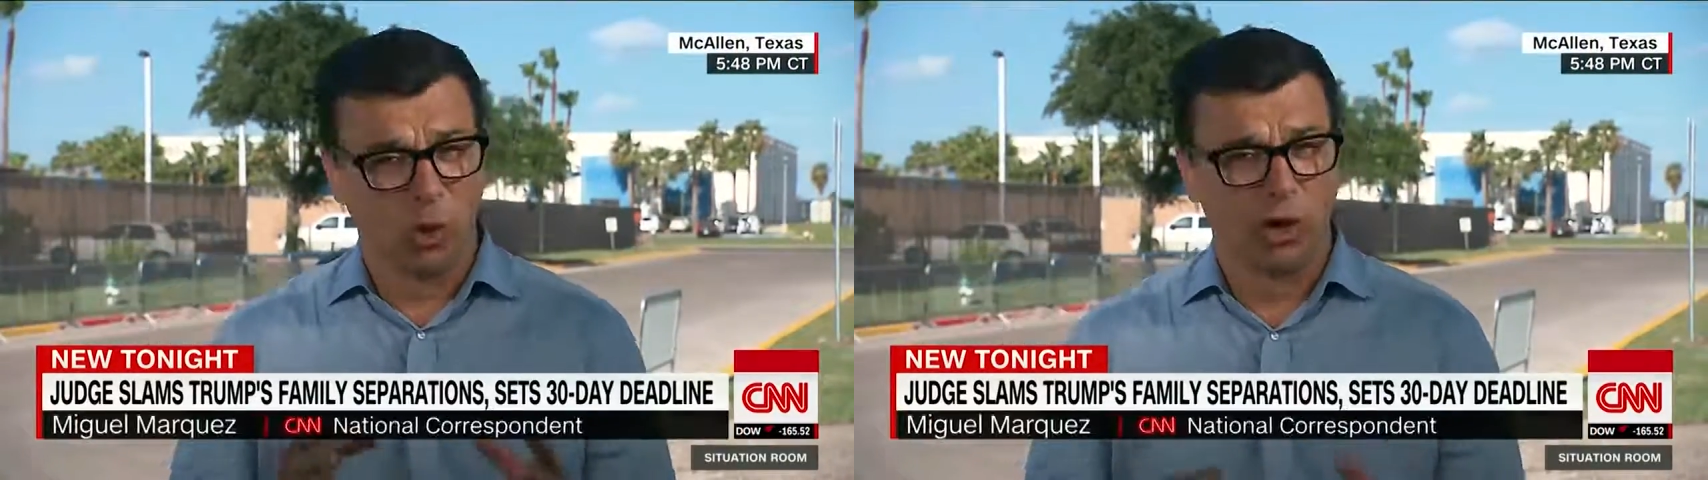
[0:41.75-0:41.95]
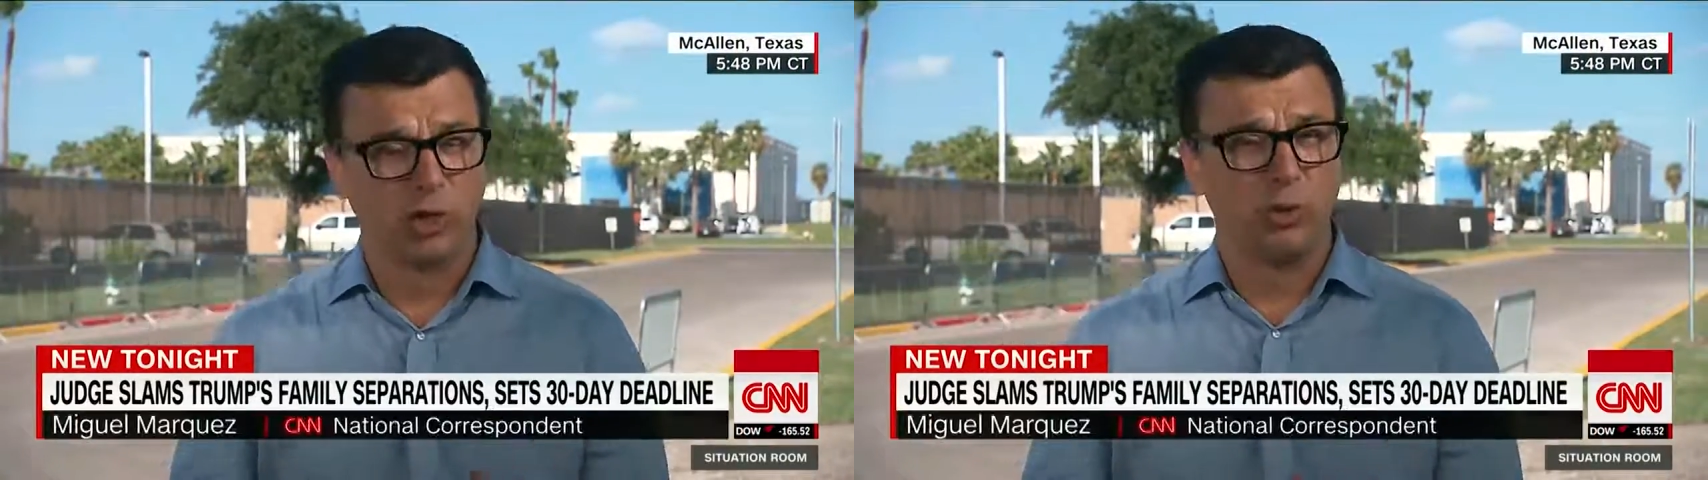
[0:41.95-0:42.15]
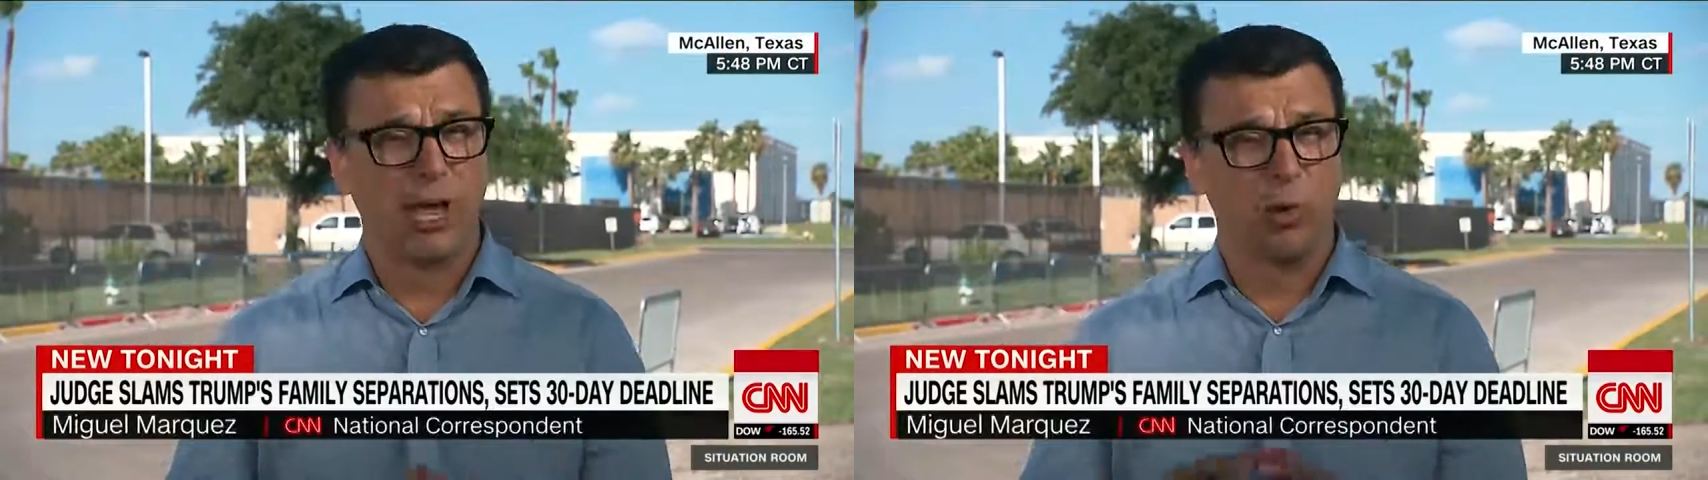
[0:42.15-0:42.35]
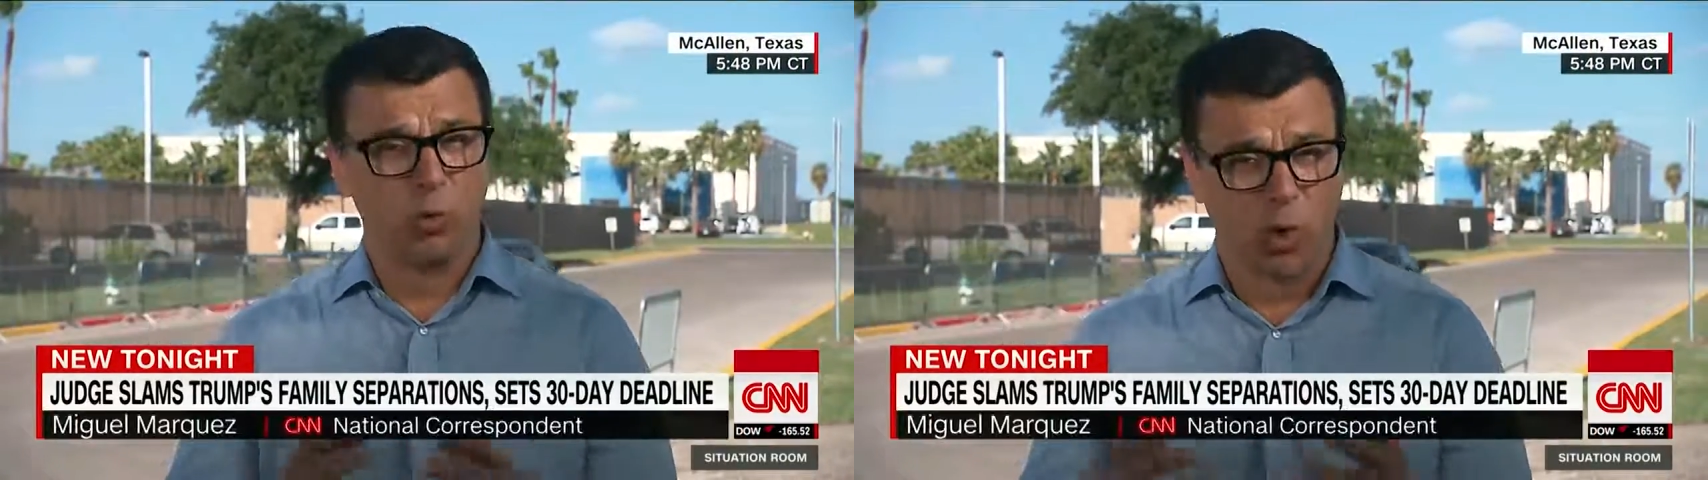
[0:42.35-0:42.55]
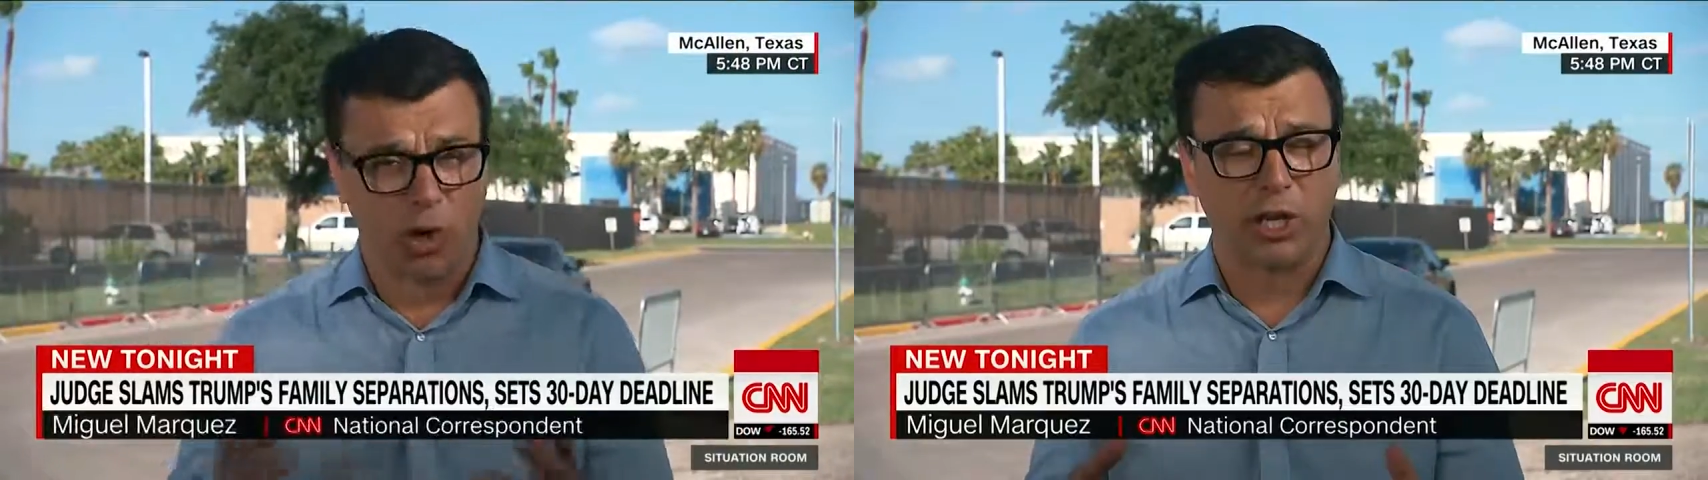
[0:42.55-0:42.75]
lawyers who now
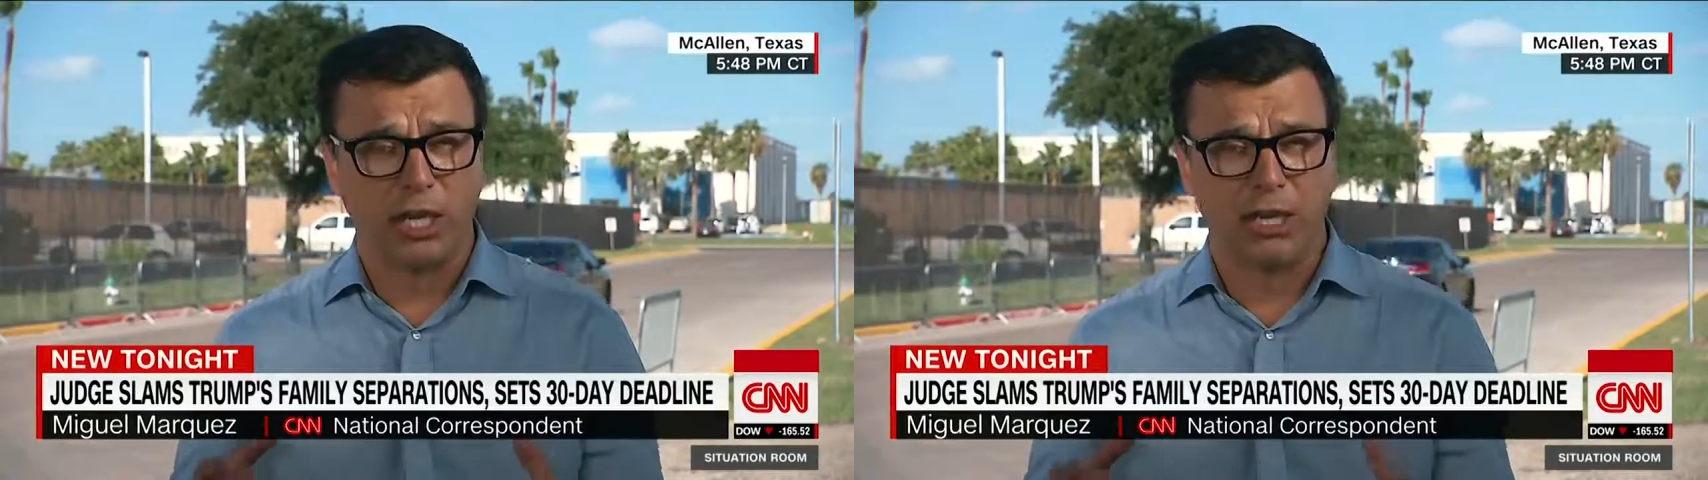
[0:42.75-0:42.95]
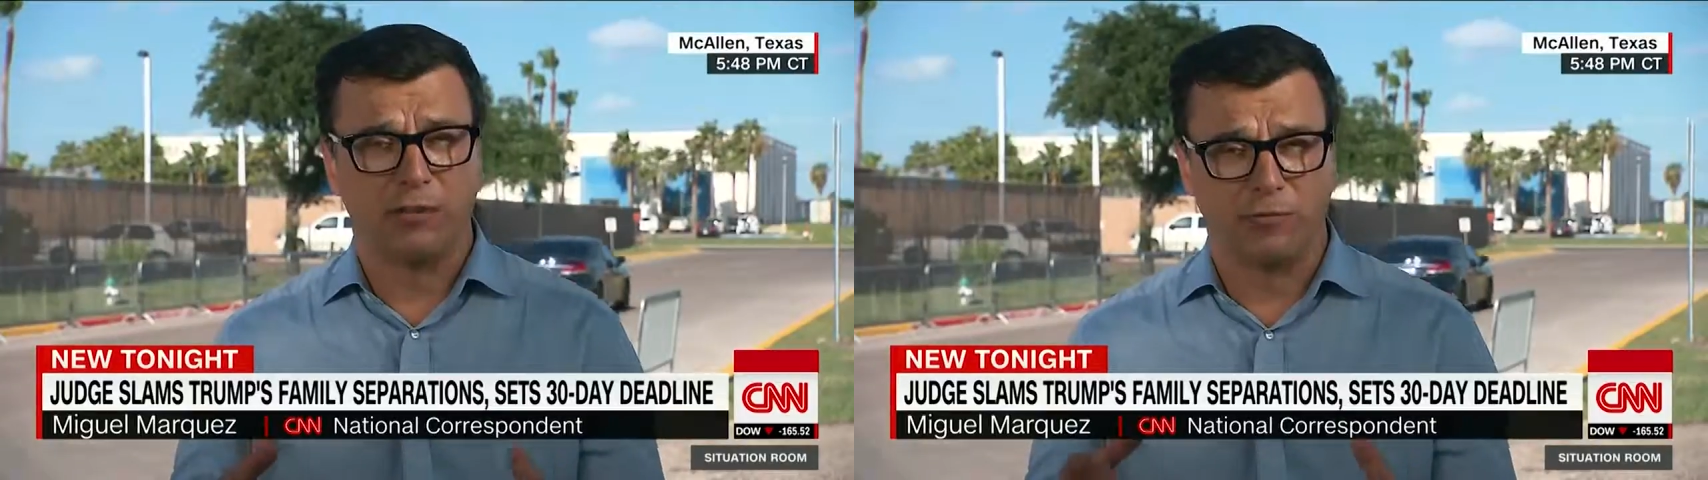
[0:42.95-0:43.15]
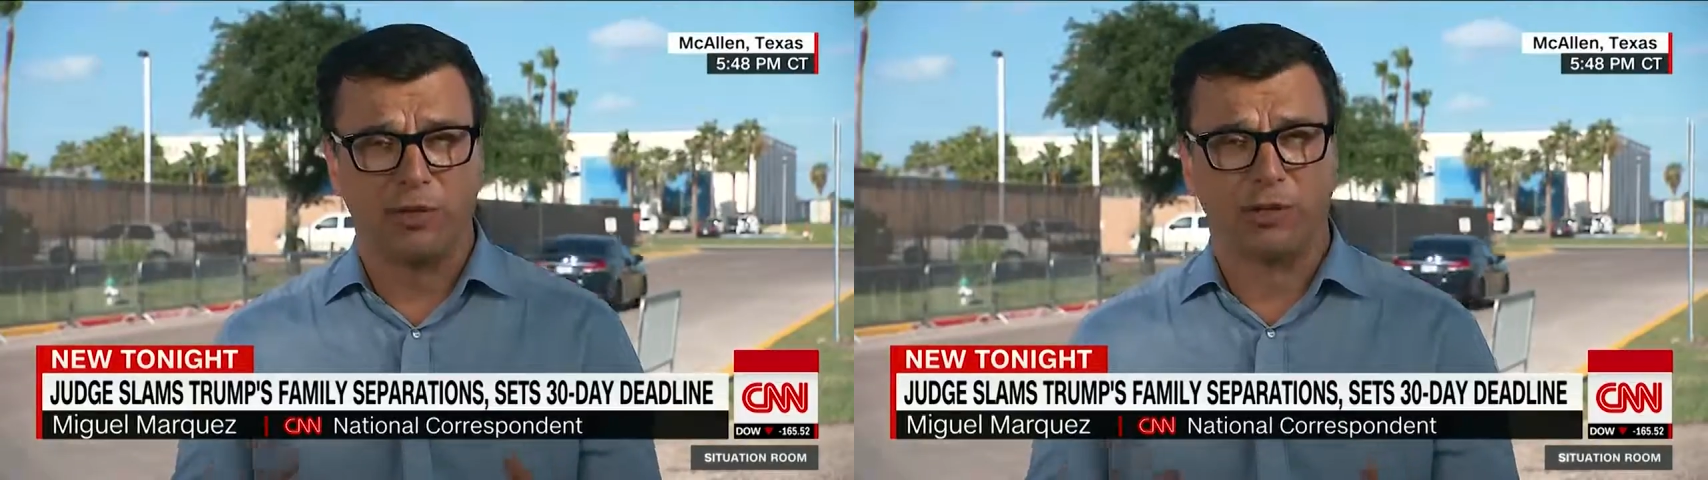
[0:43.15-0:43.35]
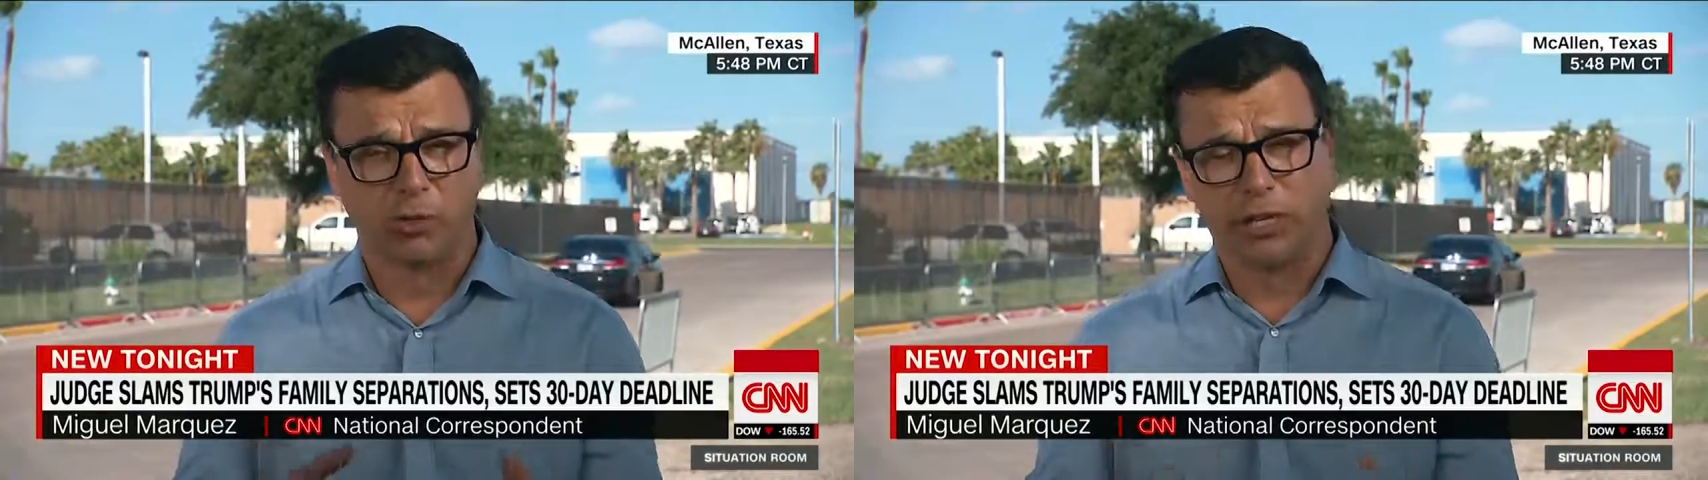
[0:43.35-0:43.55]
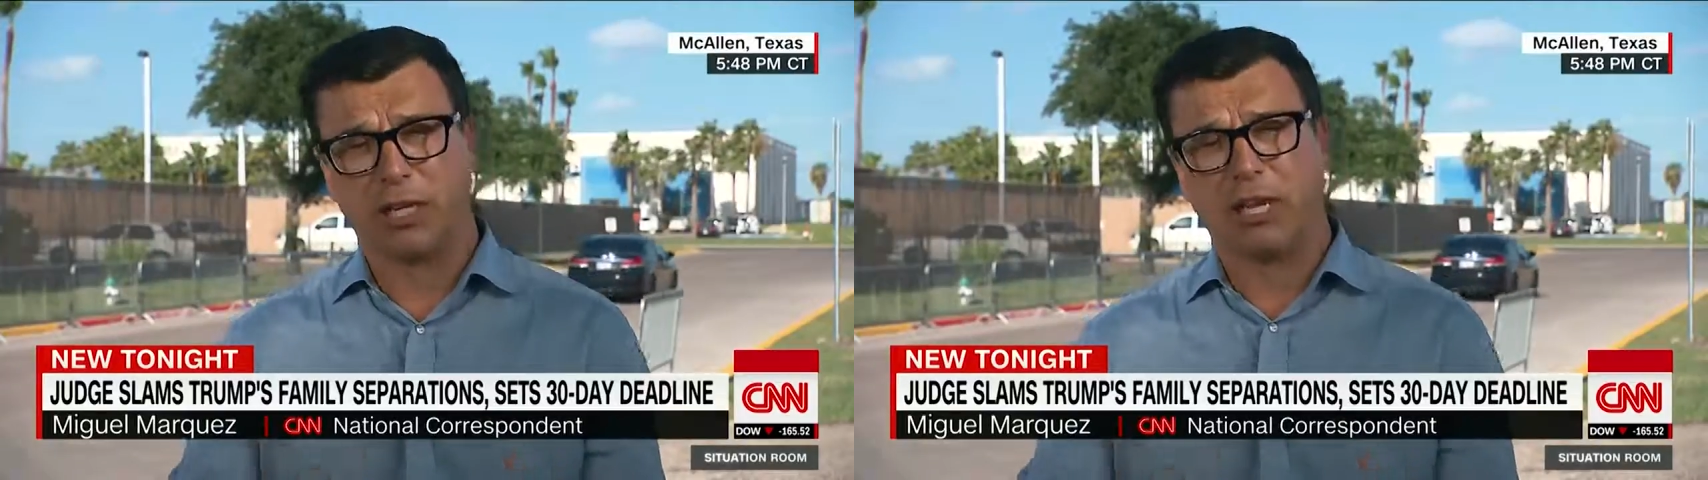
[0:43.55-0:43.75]
work in the field
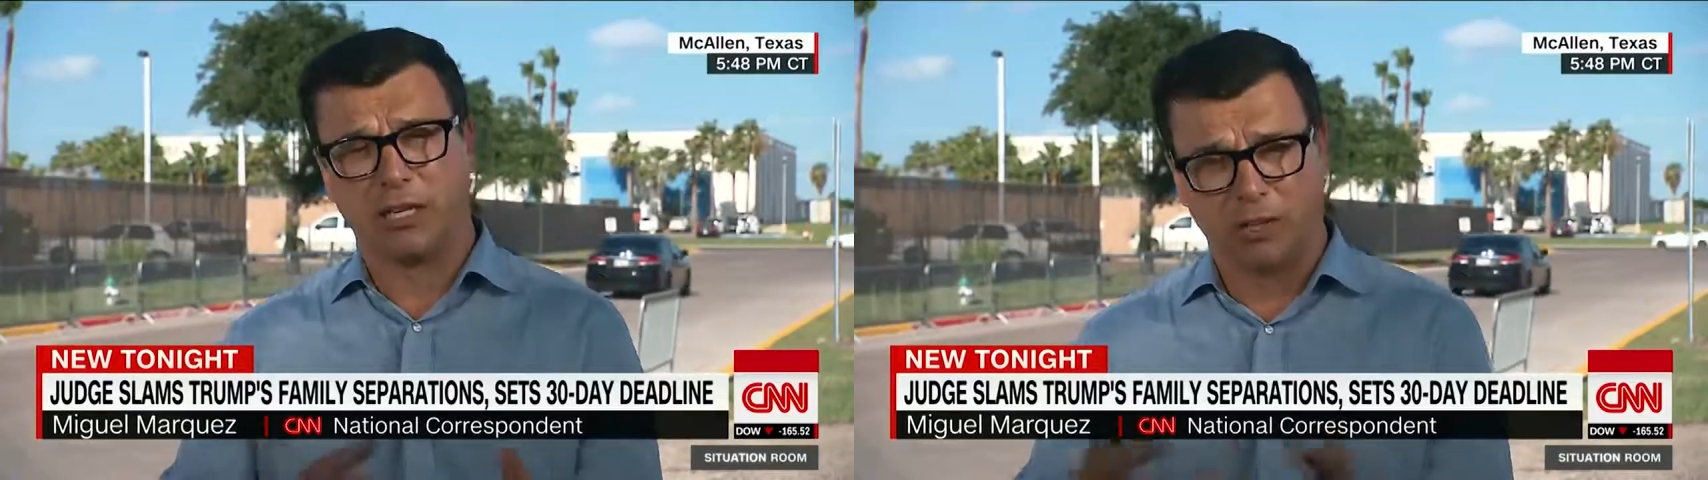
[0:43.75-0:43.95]
trying to get